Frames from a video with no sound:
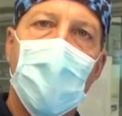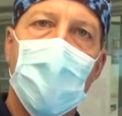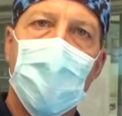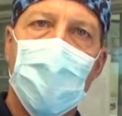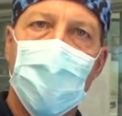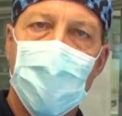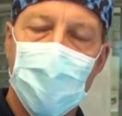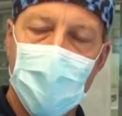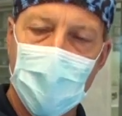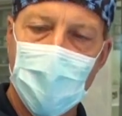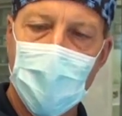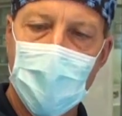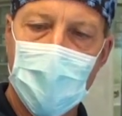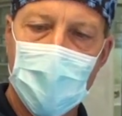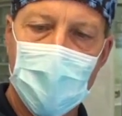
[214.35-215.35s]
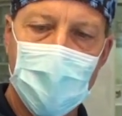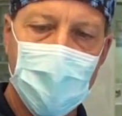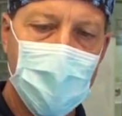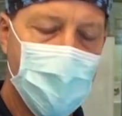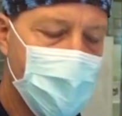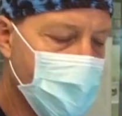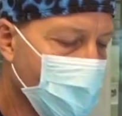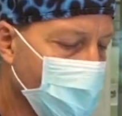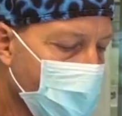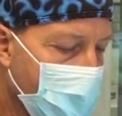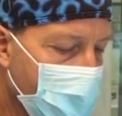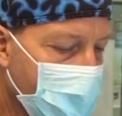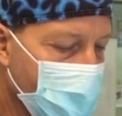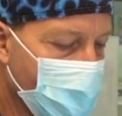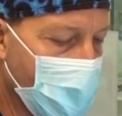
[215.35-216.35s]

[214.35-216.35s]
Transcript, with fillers: uh, I'm going to use the blade